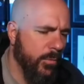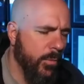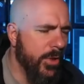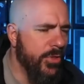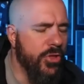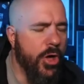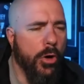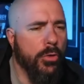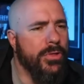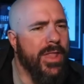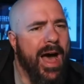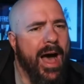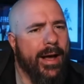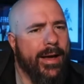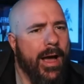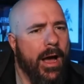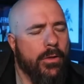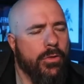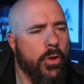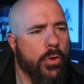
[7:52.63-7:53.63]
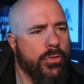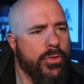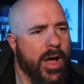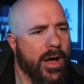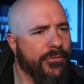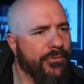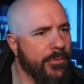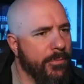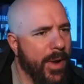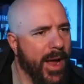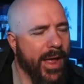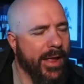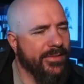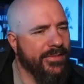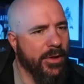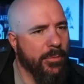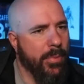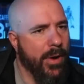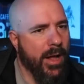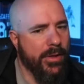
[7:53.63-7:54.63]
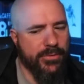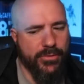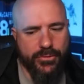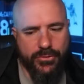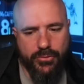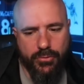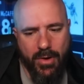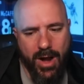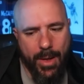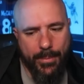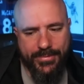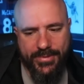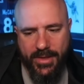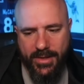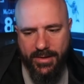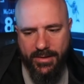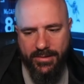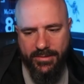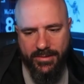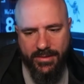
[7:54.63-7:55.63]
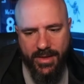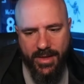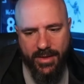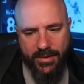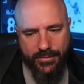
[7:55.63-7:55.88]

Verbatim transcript: With no knockout, no nothing. My AJ Brown just drops that easy ass